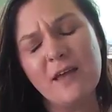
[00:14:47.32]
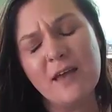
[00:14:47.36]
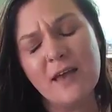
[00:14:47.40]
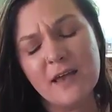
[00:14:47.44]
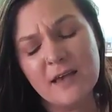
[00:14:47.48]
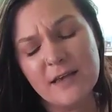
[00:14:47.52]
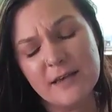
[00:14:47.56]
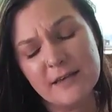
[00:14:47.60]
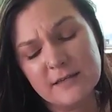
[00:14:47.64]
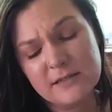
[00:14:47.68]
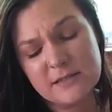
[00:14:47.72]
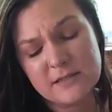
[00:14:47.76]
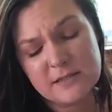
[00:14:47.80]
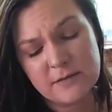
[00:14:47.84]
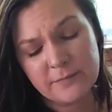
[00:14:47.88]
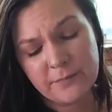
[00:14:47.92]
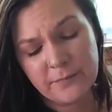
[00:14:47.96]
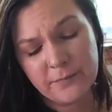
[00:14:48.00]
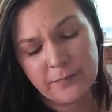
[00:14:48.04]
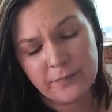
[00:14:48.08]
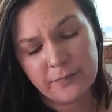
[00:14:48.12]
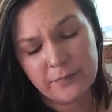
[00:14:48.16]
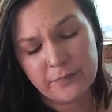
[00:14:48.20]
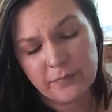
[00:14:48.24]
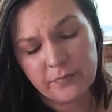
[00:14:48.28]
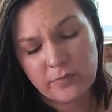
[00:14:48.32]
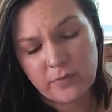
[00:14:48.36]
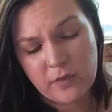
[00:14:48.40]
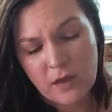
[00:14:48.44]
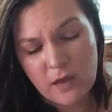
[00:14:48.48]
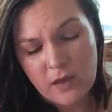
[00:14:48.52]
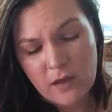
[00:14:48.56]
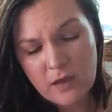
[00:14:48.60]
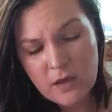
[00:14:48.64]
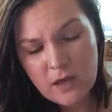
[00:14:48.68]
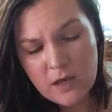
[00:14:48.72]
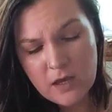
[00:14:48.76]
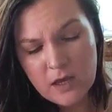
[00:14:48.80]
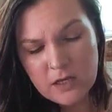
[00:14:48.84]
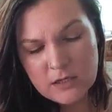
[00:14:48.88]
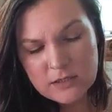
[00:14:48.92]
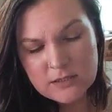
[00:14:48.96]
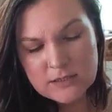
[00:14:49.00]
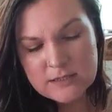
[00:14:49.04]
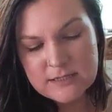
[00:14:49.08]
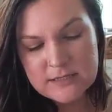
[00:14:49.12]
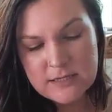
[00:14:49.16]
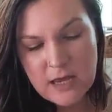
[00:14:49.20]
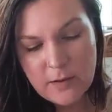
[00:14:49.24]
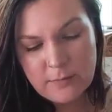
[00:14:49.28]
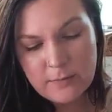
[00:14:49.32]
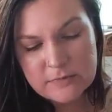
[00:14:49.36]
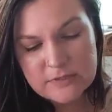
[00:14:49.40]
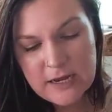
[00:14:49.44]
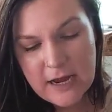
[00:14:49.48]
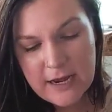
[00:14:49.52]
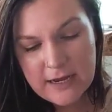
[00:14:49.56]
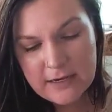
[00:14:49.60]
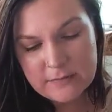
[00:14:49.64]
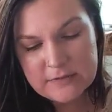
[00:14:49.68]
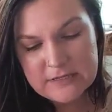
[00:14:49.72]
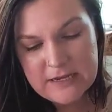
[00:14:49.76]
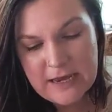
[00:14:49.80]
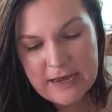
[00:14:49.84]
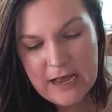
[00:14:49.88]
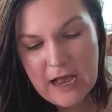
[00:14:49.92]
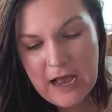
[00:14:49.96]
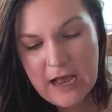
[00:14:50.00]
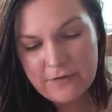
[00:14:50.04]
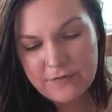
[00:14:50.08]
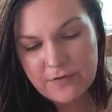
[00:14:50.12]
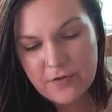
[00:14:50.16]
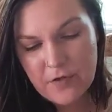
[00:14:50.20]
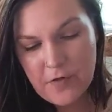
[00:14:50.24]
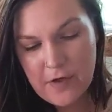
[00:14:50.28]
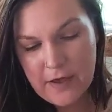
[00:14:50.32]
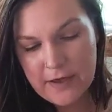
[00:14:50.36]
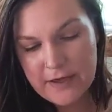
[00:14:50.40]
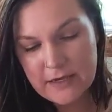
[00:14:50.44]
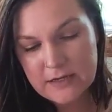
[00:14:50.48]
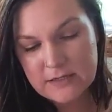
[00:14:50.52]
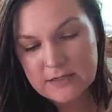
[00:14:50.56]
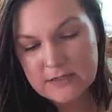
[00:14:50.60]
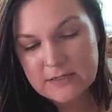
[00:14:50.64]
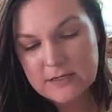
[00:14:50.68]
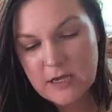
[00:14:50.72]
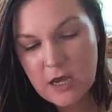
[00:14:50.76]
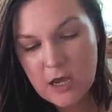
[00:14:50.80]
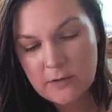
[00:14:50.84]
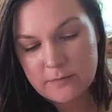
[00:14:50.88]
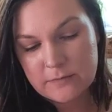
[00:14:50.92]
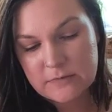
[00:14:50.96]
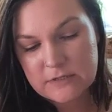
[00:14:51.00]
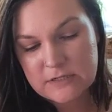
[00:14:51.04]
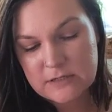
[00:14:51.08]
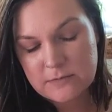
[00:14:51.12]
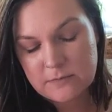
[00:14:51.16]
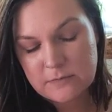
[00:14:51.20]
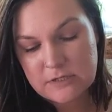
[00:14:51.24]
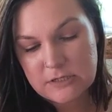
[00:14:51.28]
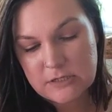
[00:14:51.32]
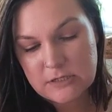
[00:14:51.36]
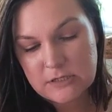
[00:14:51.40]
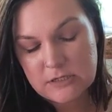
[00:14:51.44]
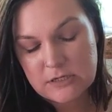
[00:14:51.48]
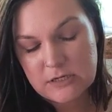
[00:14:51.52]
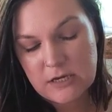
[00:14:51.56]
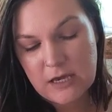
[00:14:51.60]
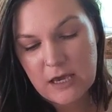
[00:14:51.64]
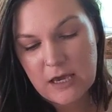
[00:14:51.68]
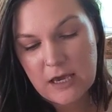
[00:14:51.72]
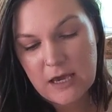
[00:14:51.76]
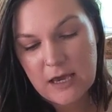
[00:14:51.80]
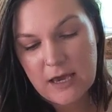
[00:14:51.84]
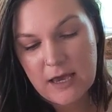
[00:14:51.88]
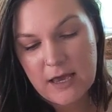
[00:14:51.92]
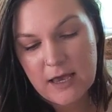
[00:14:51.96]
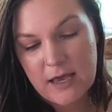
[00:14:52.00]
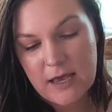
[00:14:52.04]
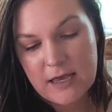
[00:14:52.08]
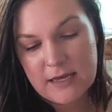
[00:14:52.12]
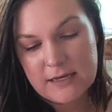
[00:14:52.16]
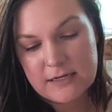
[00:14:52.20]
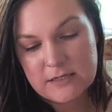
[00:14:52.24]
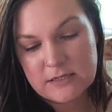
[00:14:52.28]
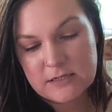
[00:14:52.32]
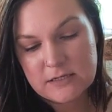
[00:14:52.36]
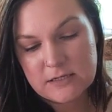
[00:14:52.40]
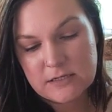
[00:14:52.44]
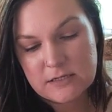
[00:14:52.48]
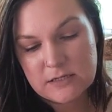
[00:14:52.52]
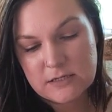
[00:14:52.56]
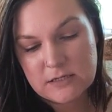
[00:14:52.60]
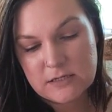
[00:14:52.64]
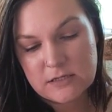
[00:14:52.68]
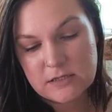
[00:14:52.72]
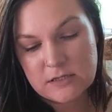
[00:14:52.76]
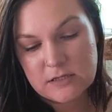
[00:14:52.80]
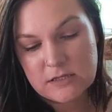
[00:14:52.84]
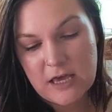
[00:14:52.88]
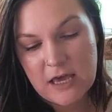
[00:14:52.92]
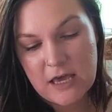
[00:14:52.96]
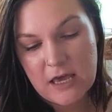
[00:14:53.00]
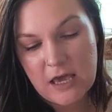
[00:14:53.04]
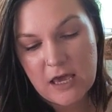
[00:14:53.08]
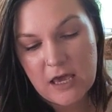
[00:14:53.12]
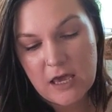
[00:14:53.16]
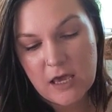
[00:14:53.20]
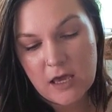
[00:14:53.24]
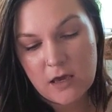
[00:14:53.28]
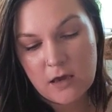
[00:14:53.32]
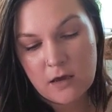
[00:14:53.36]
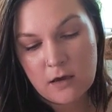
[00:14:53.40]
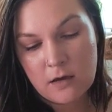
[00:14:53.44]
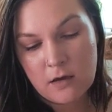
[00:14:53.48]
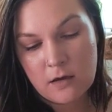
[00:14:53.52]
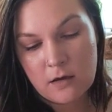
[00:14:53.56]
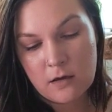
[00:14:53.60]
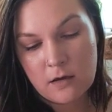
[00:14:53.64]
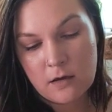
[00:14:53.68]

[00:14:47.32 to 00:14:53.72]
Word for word: is sometimes I have clients come to me and they